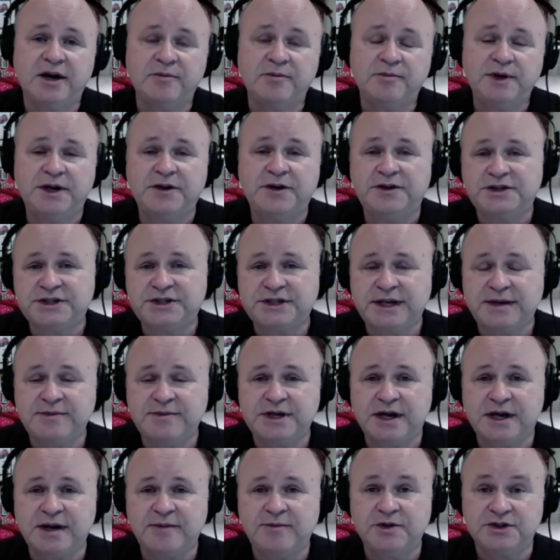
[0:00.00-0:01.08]
But at the same
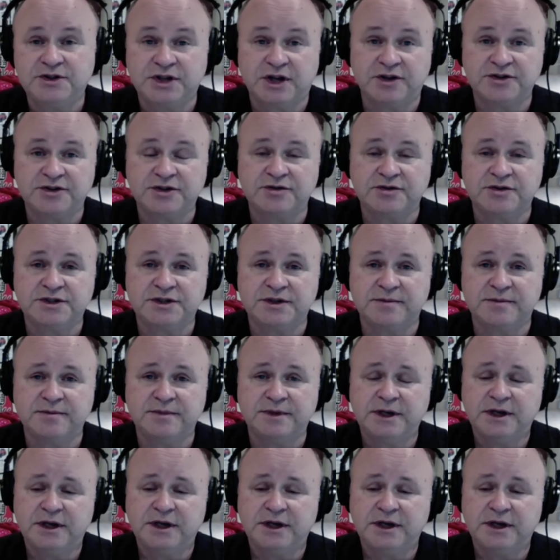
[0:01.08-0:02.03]
time, there's also some